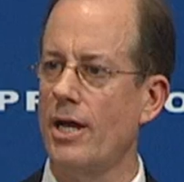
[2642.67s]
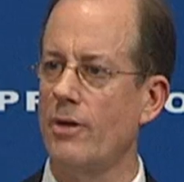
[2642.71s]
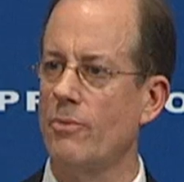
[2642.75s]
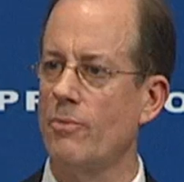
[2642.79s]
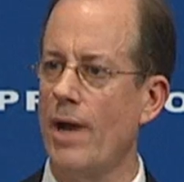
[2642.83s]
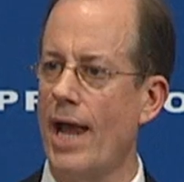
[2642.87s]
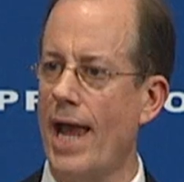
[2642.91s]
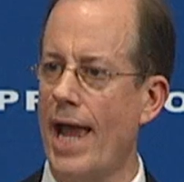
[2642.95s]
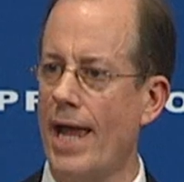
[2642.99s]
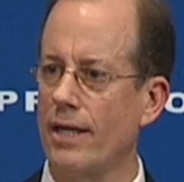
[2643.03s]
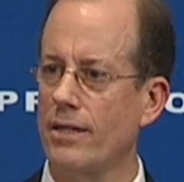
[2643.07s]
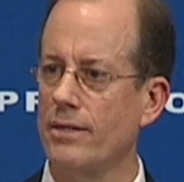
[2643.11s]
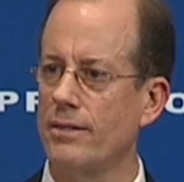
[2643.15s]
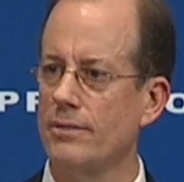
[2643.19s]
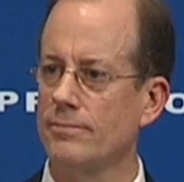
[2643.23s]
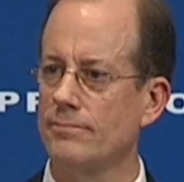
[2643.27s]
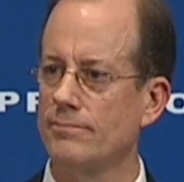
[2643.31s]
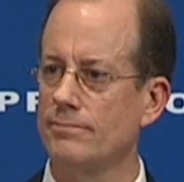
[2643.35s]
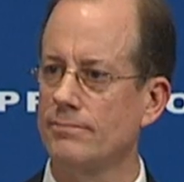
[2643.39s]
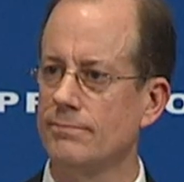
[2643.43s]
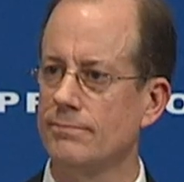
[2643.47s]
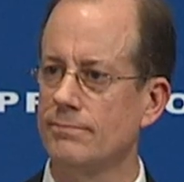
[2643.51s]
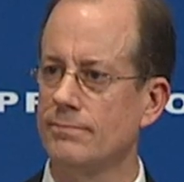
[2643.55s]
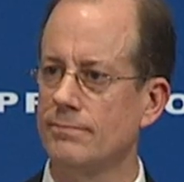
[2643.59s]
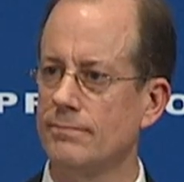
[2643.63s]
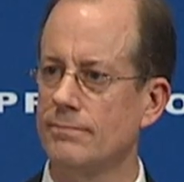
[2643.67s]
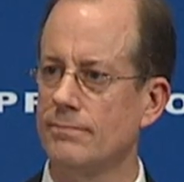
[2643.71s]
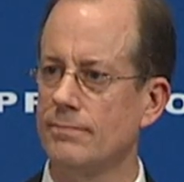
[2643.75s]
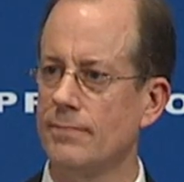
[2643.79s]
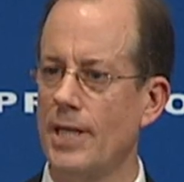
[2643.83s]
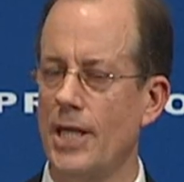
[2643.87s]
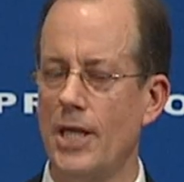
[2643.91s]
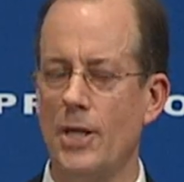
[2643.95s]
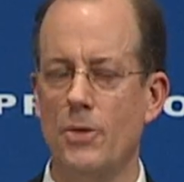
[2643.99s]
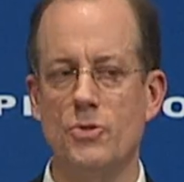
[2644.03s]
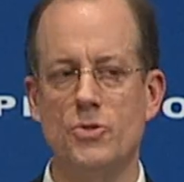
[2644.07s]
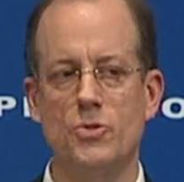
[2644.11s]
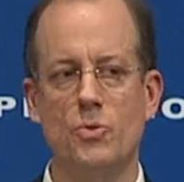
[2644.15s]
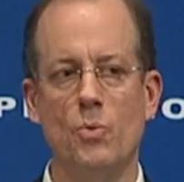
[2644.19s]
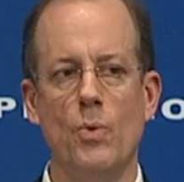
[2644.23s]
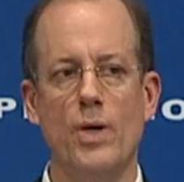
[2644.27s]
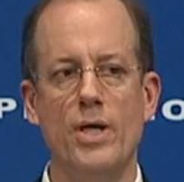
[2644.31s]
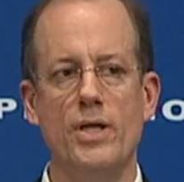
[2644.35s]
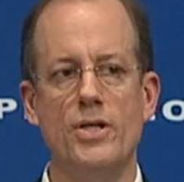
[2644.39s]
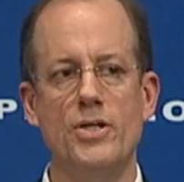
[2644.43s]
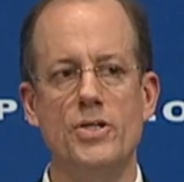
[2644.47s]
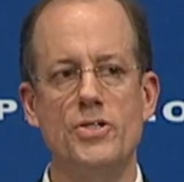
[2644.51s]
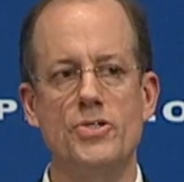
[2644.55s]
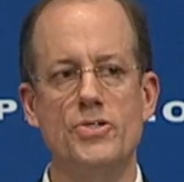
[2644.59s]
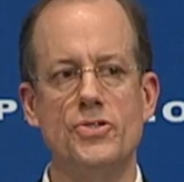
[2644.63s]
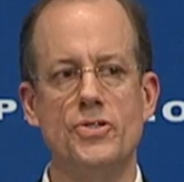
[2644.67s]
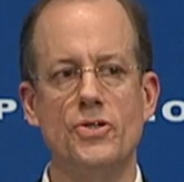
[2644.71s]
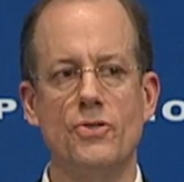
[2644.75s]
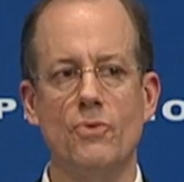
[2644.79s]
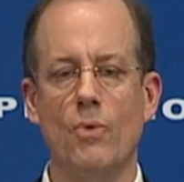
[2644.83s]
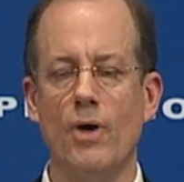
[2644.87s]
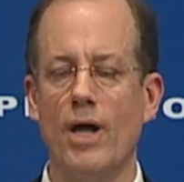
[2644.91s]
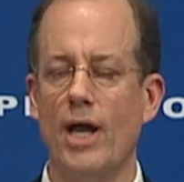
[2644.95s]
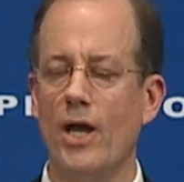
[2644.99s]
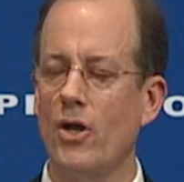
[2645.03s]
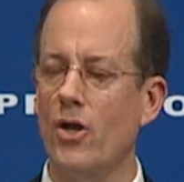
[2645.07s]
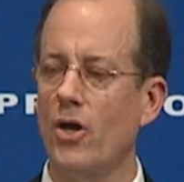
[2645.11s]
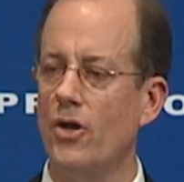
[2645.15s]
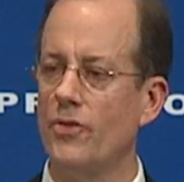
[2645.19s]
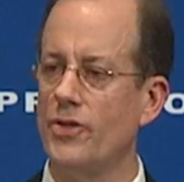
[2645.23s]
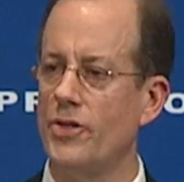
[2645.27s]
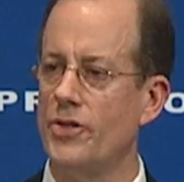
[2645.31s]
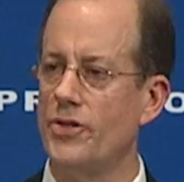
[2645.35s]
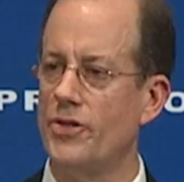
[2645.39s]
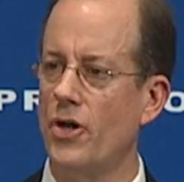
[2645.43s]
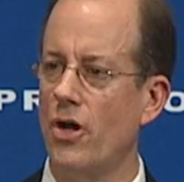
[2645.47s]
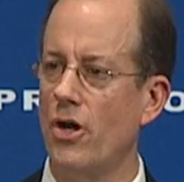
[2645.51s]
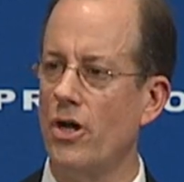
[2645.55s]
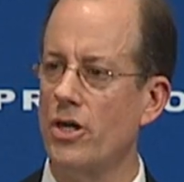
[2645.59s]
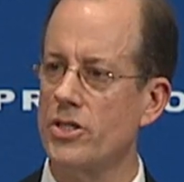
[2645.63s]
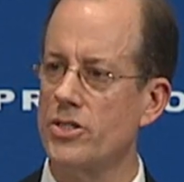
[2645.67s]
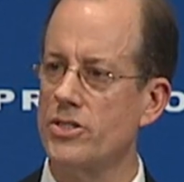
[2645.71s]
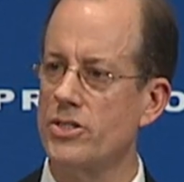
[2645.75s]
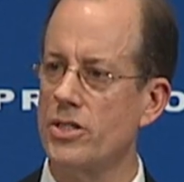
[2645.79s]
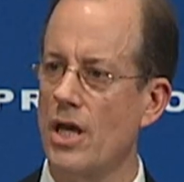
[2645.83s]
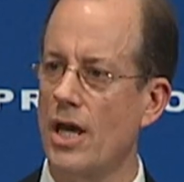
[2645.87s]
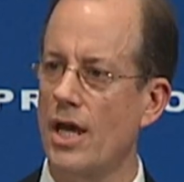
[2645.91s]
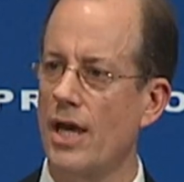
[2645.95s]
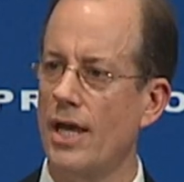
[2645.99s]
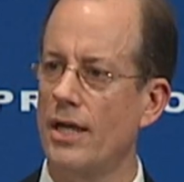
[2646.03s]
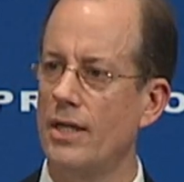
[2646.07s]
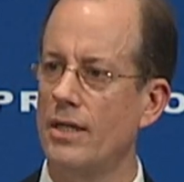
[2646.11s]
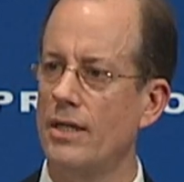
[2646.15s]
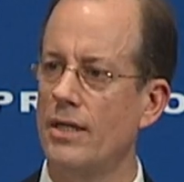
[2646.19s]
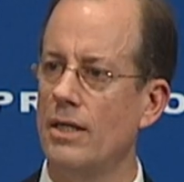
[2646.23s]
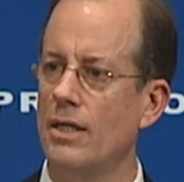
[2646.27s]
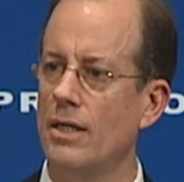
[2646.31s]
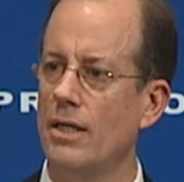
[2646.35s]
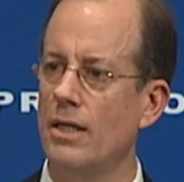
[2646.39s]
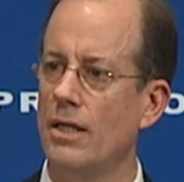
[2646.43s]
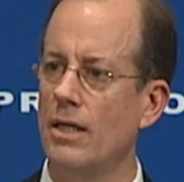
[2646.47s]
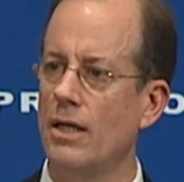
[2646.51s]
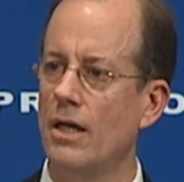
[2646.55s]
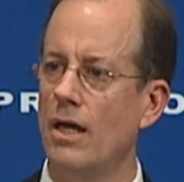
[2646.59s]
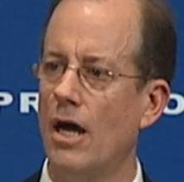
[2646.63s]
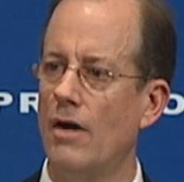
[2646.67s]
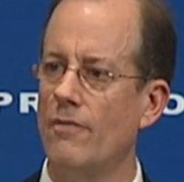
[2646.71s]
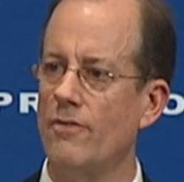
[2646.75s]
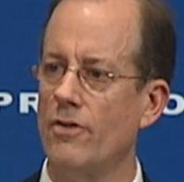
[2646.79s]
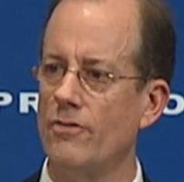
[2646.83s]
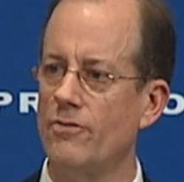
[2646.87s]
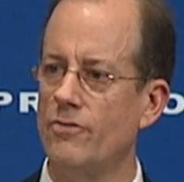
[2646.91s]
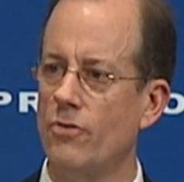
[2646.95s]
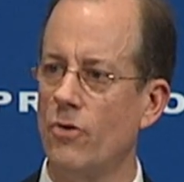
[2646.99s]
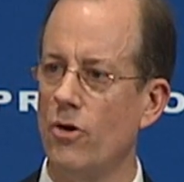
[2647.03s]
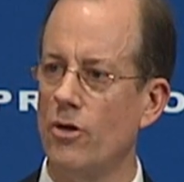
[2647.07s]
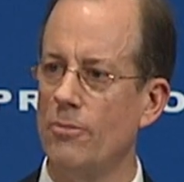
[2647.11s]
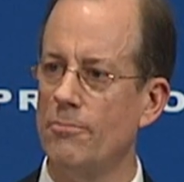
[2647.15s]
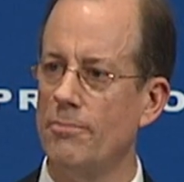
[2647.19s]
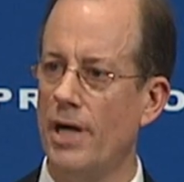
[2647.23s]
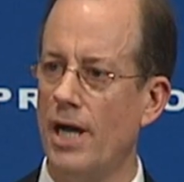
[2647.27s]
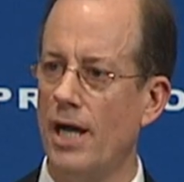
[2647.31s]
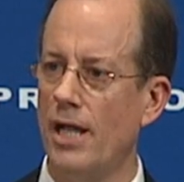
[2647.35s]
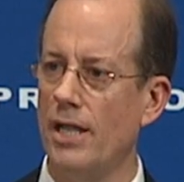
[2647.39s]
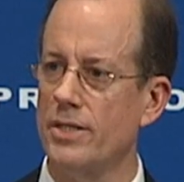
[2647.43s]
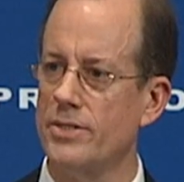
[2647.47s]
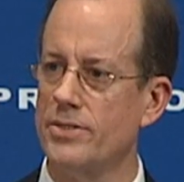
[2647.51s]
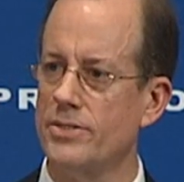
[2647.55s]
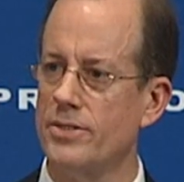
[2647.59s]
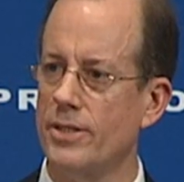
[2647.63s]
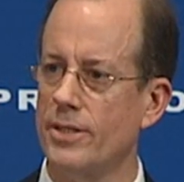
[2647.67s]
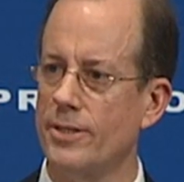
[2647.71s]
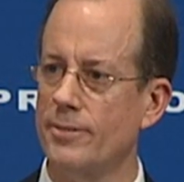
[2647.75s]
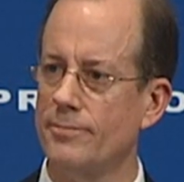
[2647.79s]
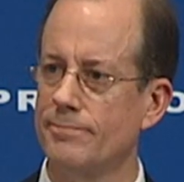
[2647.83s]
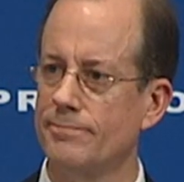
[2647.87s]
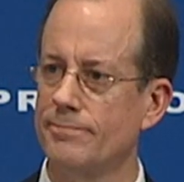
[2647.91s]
Iraq. He was witness to what I call the dark side of our foreign policy.